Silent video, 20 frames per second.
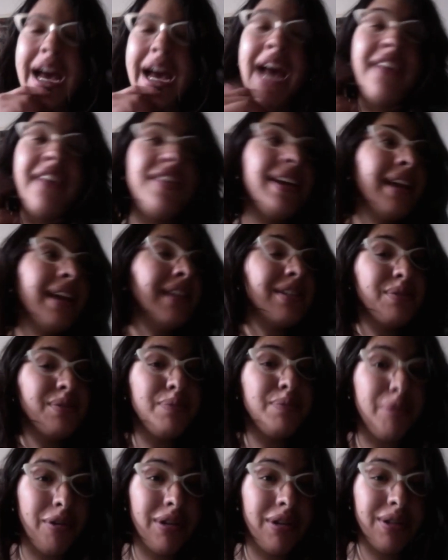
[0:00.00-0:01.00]
think it is
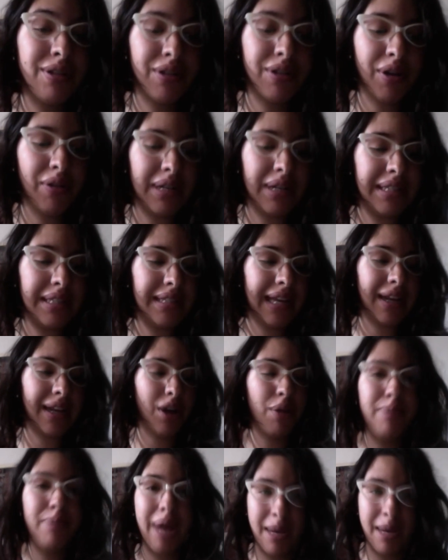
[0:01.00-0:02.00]
important to notice that
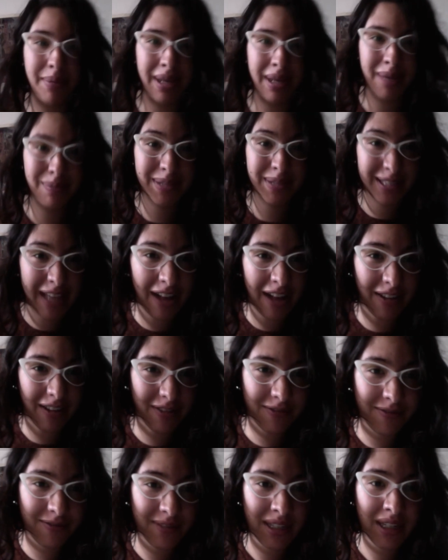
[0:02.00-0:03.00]
Obama
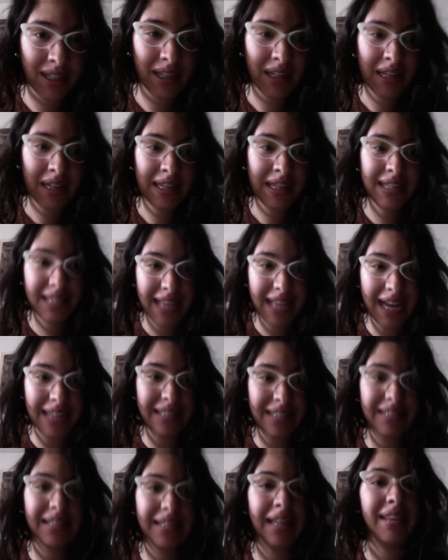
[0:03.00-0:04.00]
himself
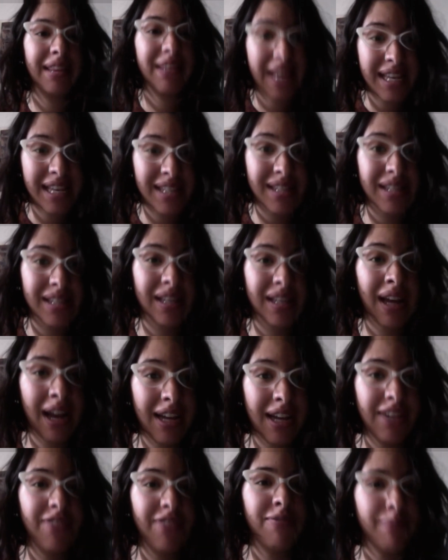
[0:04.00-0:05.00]
said that this
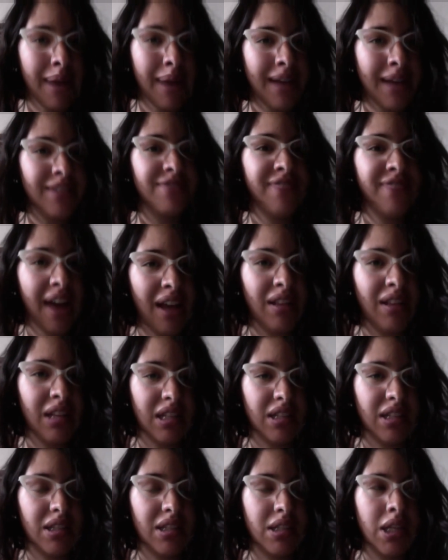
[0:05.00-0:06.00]
kind of mass
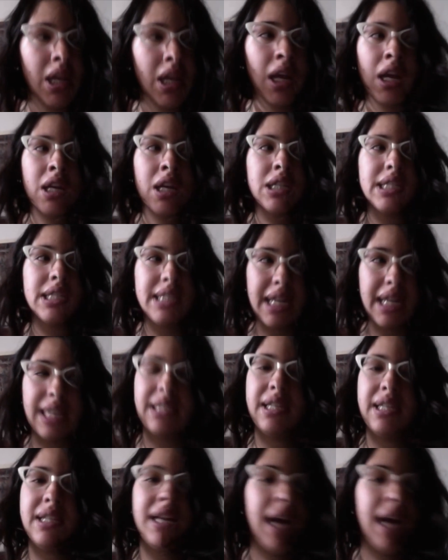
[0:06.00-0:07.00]
violence
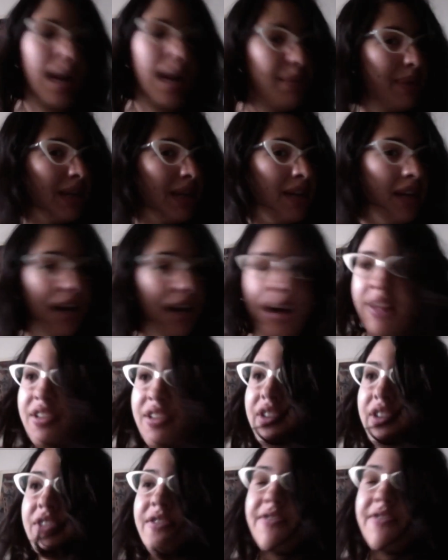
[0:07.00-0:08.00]
doesn't happen in
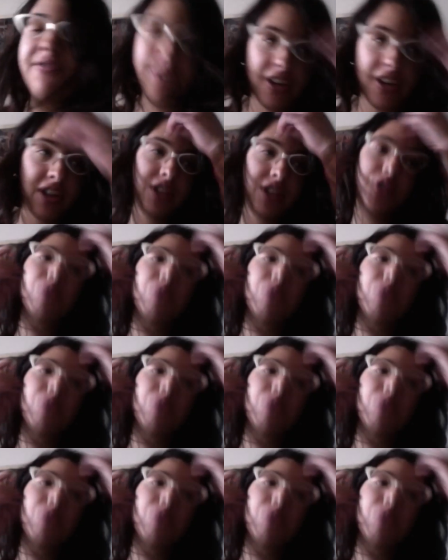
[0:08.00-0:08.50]
other first